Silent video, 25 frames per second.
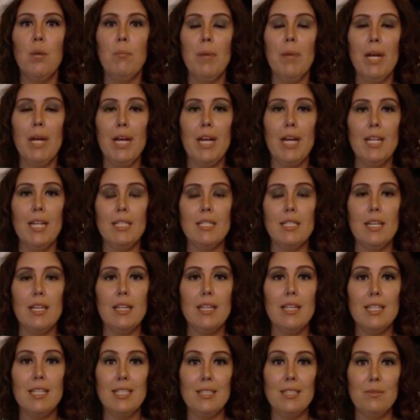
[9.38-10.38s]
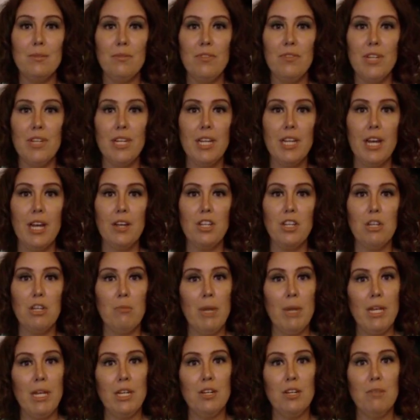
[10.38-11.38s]
But this video, you
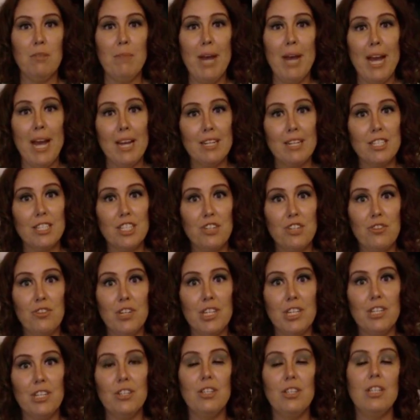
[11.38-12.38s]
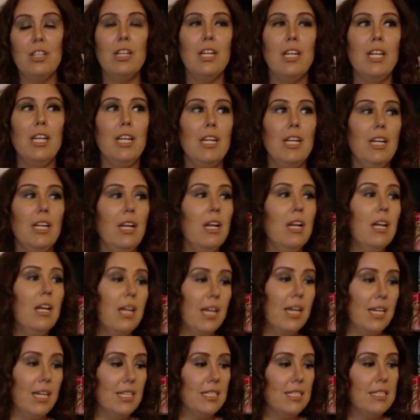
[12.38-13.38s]
may hear bags crinkling.
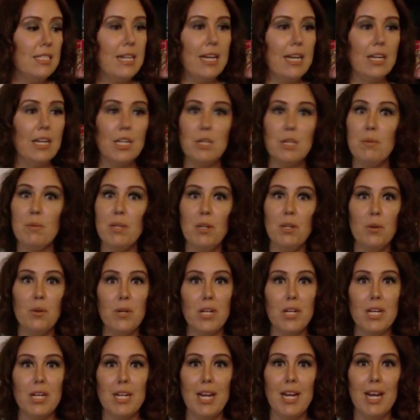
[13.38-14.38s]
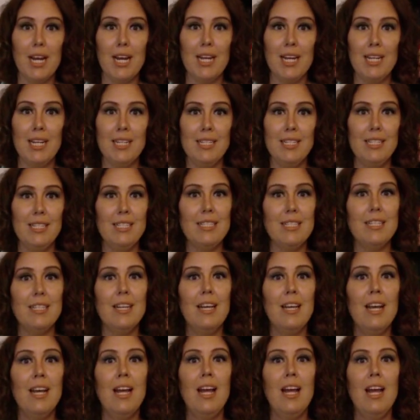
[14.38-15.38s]
It's not going to be organized.
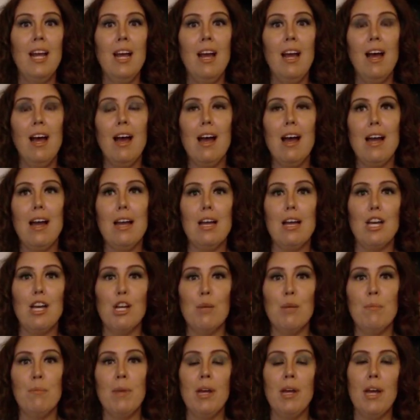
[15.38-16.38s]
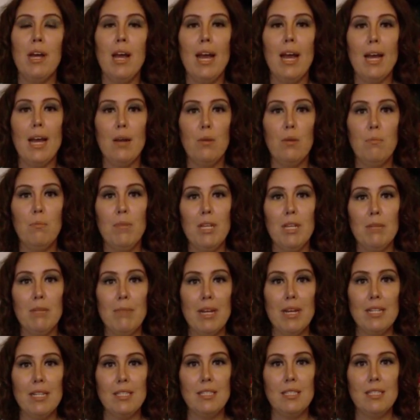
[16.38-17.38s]
Me and
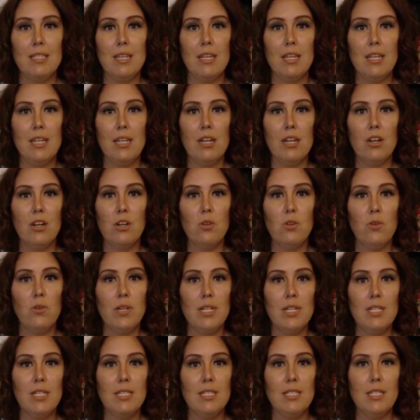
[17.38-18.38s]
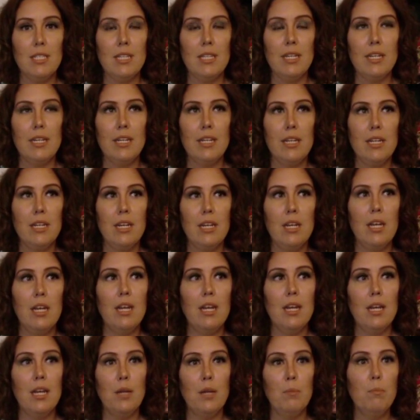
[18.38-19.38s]
my son are going to see
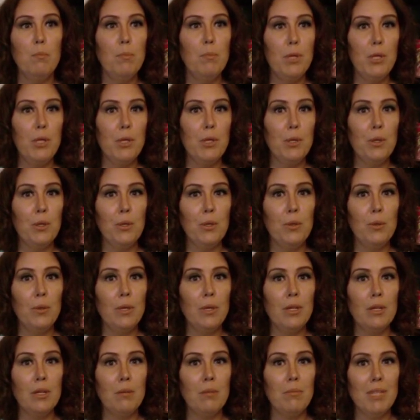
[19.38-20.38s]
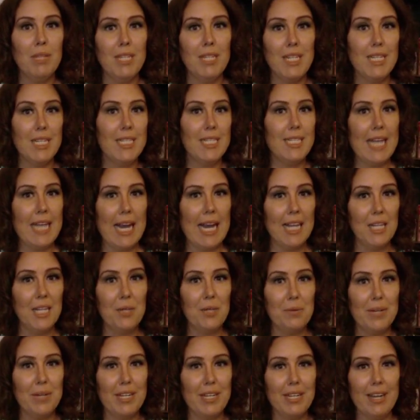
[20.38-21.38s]
Boo, Madea's
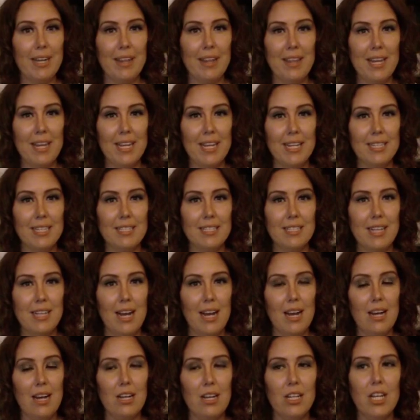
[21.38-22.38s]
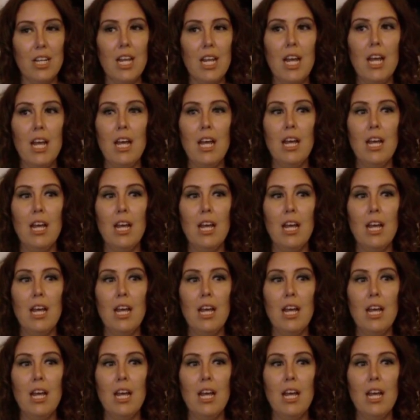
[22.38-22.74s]
Halloween, I think it is called.